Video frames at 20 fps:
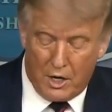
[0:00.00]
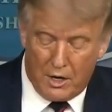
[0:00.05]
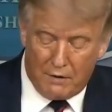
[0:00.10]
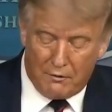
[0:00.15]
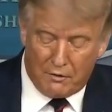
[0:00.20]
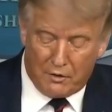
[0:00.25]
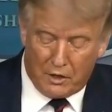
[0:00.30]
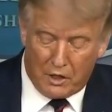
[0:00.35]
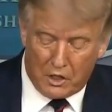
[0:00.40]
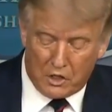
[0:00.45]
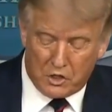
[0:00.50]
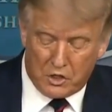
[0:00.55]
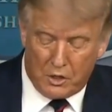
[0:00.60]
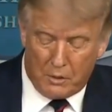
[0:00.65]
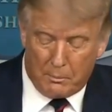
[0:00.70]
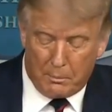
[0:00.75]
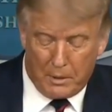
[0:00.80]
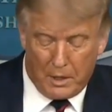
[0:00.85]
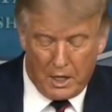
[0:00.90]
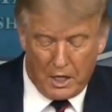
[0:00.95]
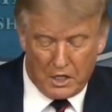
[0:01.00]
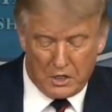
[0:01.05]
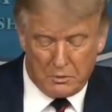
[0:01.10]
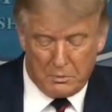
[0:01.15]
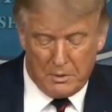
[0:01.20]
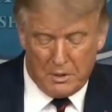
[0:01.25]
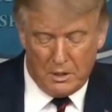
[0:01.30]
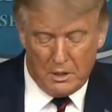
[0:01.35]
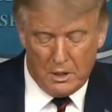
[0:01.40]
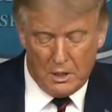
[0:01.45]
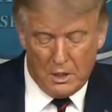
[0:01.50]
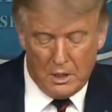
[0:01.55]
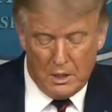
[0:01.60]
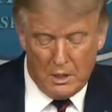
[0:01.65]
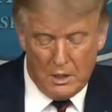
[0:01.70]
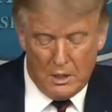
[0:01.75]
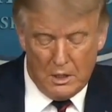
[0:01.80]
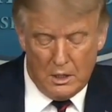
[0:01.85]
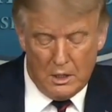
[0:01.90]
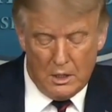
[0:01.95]
convalescent plasma.
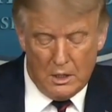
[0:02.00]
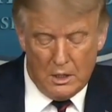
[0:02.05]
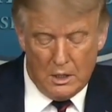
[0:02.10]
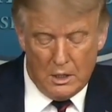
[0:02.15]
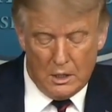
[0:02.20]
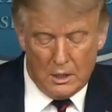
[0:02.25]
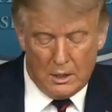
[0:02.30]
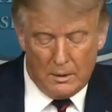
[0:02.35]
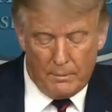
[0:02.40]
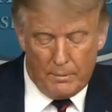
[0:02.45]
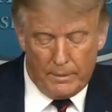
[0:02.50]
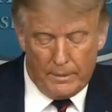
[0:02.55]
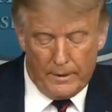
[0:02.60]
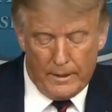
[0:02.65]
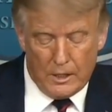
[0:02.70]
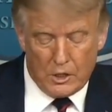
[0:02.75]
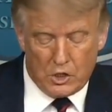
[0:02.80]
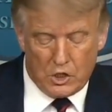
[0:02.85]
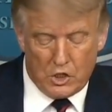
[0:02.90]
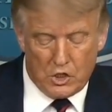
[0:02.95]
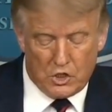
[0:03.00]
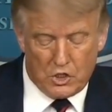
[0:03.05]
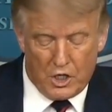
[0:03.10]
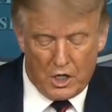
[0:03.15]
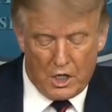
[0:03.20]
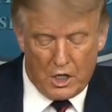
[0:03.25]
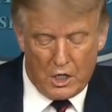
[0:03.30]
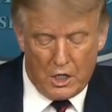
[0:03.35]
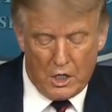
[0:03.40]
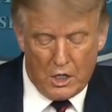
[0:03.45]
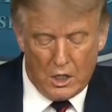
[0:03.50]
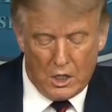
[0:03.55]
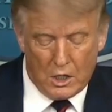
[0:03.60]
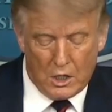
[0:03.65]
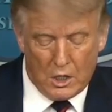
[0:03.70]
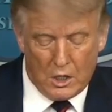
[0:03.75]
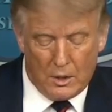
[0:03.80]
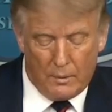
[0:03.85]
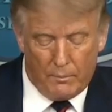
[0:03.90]
This is a